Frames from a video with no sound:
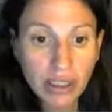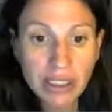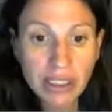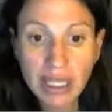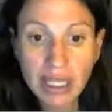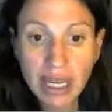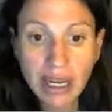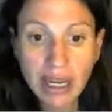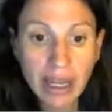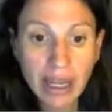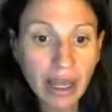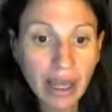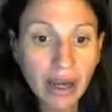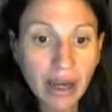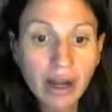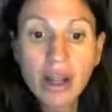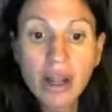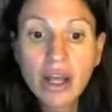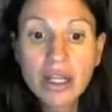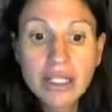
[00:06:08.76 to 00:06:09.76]
to take it
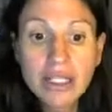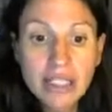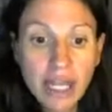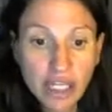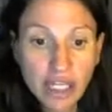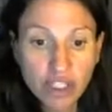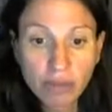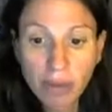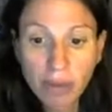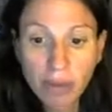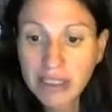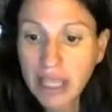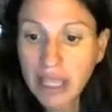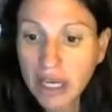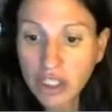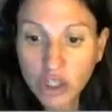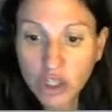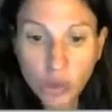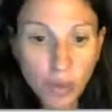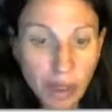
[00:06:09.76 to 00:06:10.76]
section by
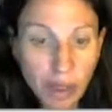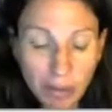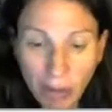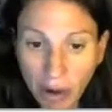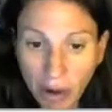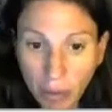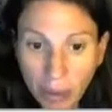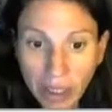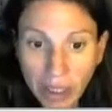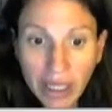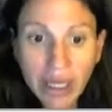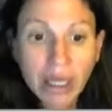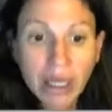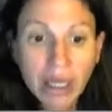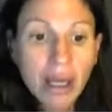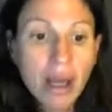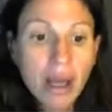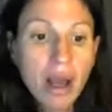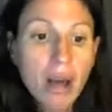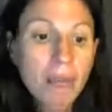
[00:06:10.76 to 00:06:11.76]
section, week by week.
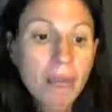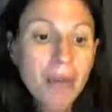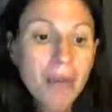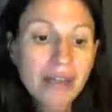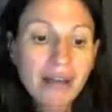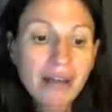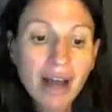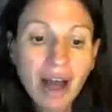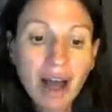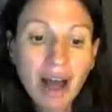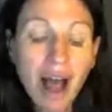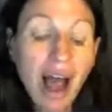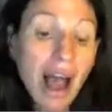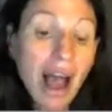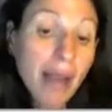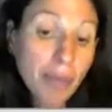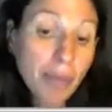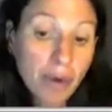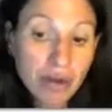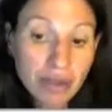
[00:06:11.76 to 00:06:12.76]
But
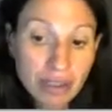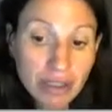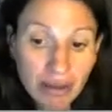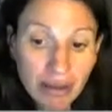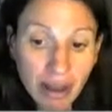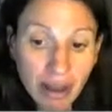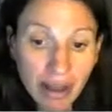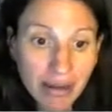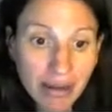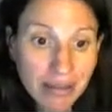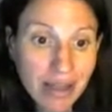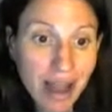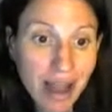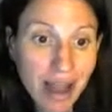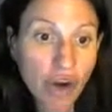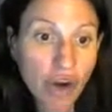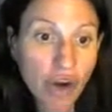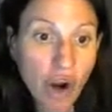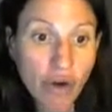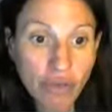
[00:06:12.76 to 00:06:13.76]
I personally like to have
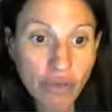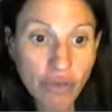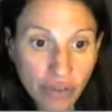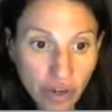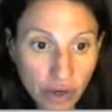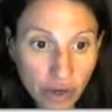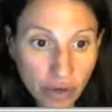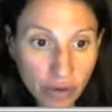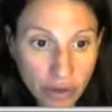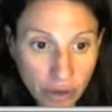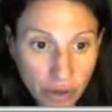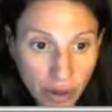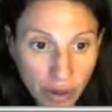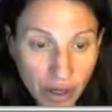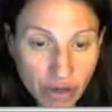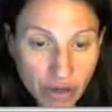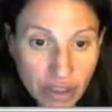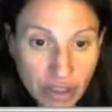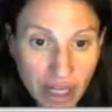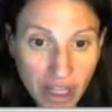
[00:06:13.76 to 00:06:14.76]
an overview so I
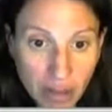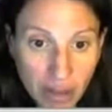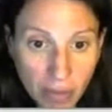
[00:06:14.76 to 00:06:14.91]
understand